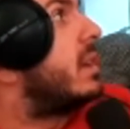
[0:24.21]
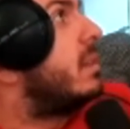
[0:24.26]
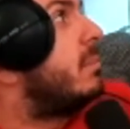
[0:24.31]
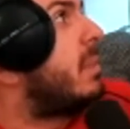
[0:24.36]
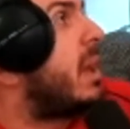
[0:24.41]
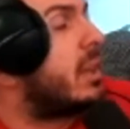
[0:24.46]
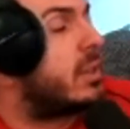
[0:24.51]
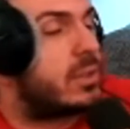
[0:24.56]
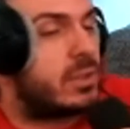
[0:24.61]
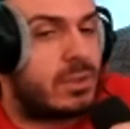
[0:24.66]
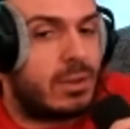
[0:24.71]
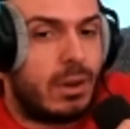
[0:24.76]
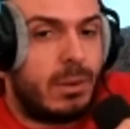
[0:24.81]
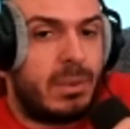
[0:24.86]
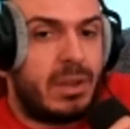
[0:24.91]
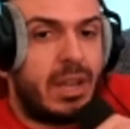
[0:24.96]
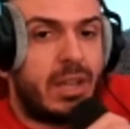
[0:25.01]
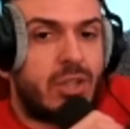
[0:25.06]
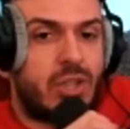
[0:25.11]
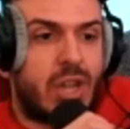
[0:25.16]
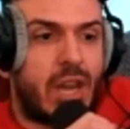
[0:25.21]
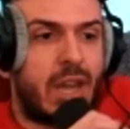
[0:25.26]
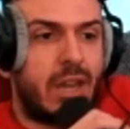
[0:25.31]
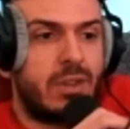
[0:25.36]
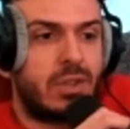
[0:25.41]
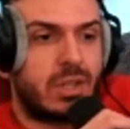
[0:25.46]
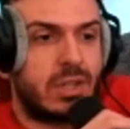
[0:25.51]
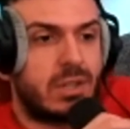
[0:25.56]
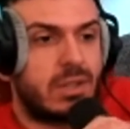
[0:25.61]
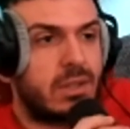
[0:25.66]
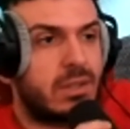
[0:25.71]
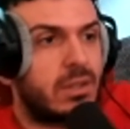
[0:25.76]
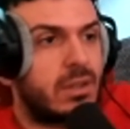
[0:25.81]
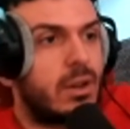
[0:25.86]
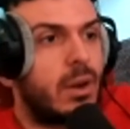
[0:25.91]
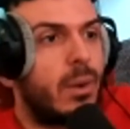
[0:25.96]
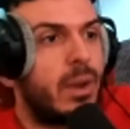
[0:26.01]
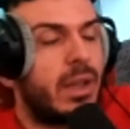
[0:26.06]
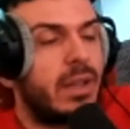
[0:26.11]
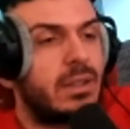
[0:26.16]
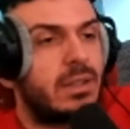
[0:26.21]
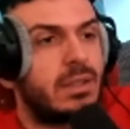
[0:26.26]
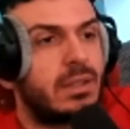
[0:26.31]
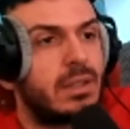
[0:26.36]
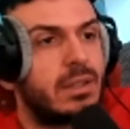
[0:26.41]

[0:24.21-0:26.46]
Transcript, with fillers: made so many changes going into